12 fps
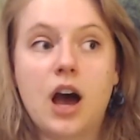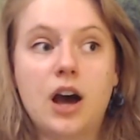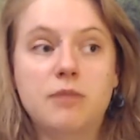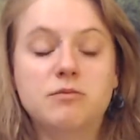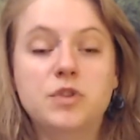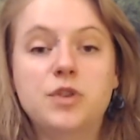
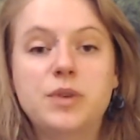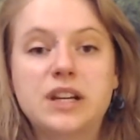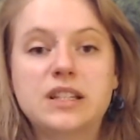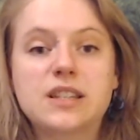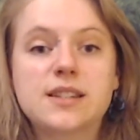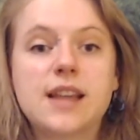you
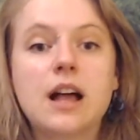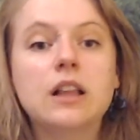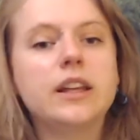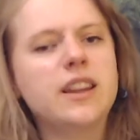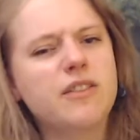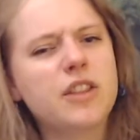can sell
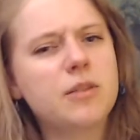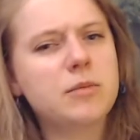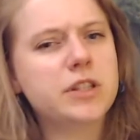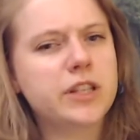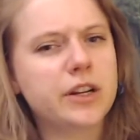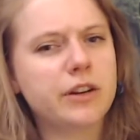even the
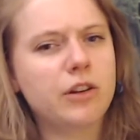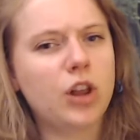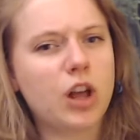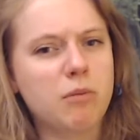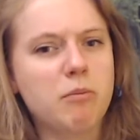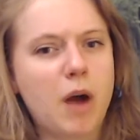material
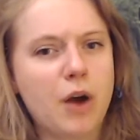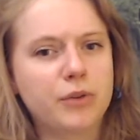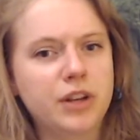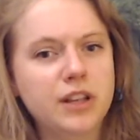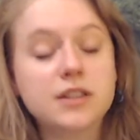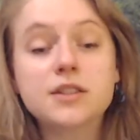
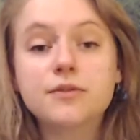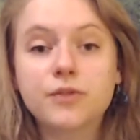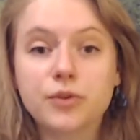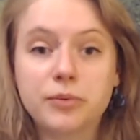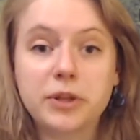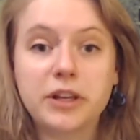components
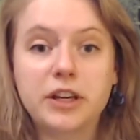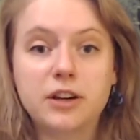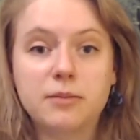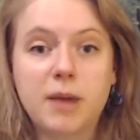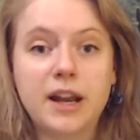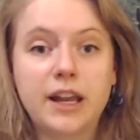for really
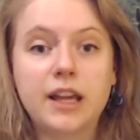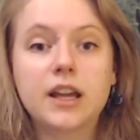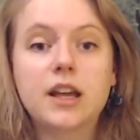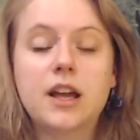good money.